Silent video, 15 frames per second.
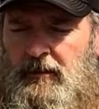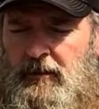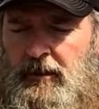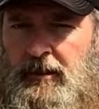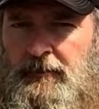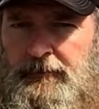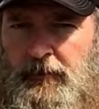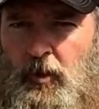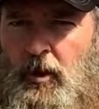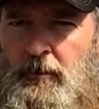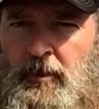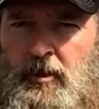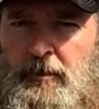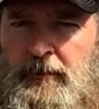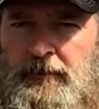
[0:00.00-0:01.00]

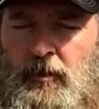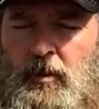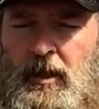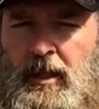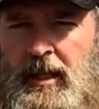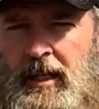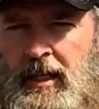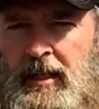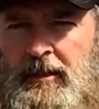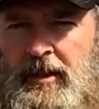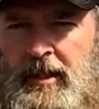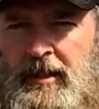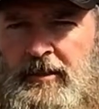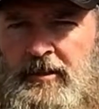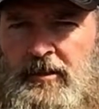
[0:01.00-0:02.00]
inform you beforehand
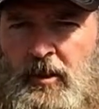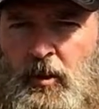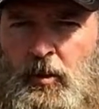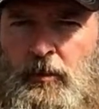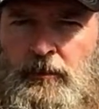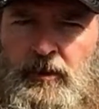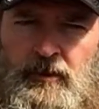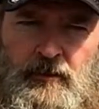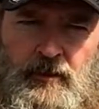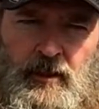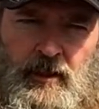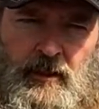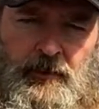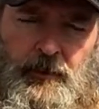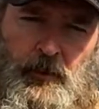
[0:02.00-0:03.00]
that it's sold
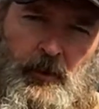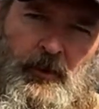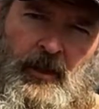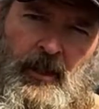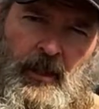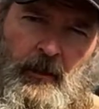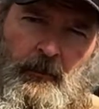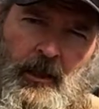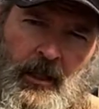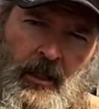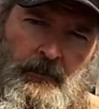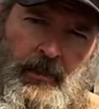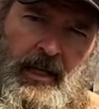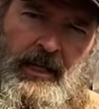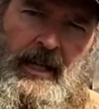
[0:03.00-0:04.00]
through them
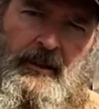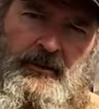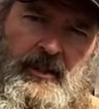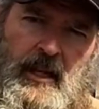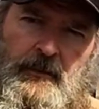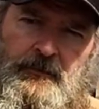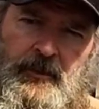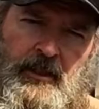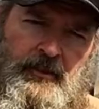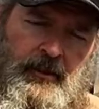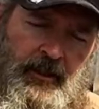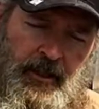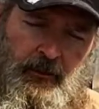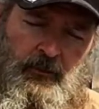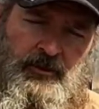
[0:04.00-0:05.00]
by an outside vendor,
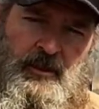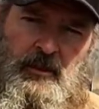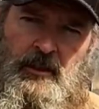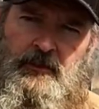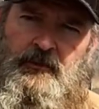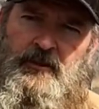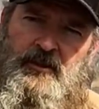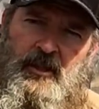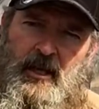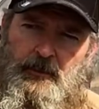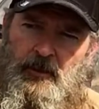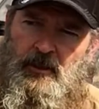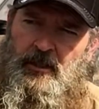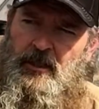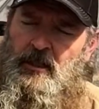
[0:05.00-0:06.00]
and it was delivered
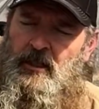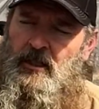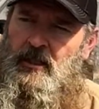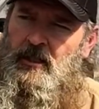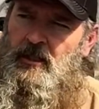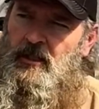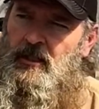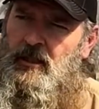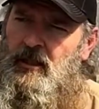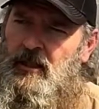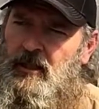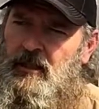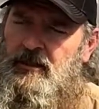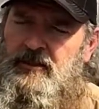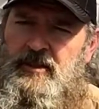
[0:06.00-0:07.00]
separately.
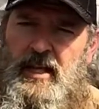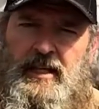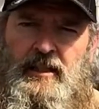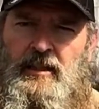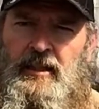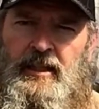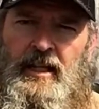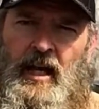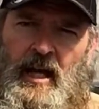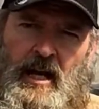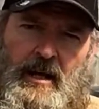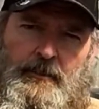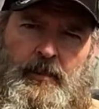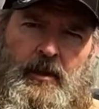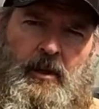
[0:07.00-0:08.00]
Secondly,
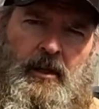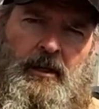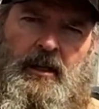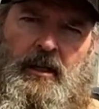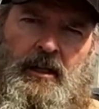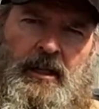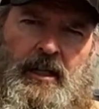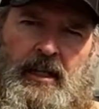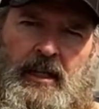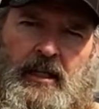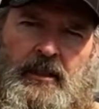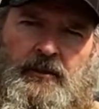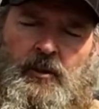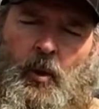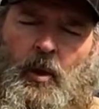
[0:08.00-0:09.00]
I bought
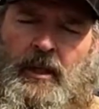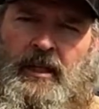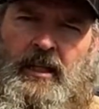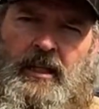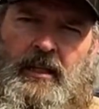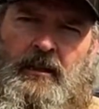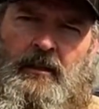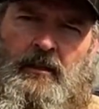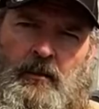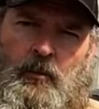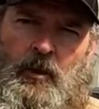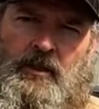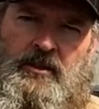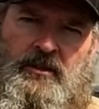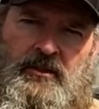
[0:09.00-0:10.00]
a door kit,
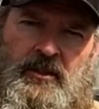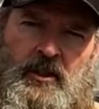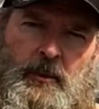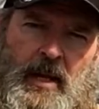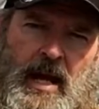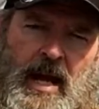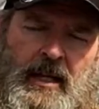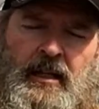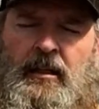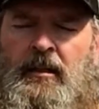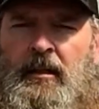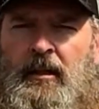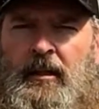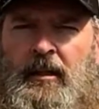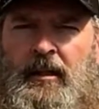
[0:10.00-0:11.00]
which is in the back,
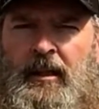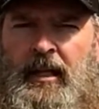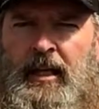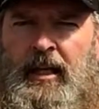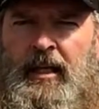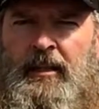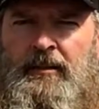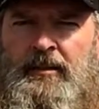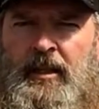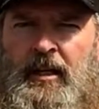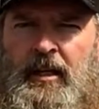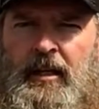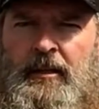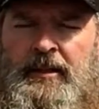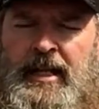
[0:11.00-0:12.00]
and
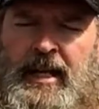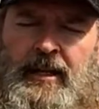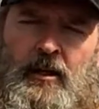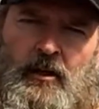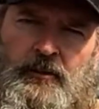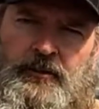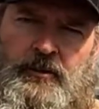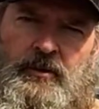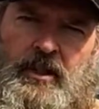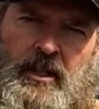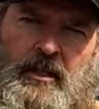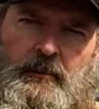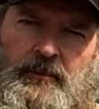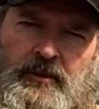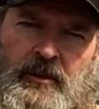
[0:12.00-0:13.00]
that also
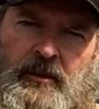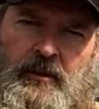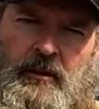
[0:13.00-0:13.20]
comes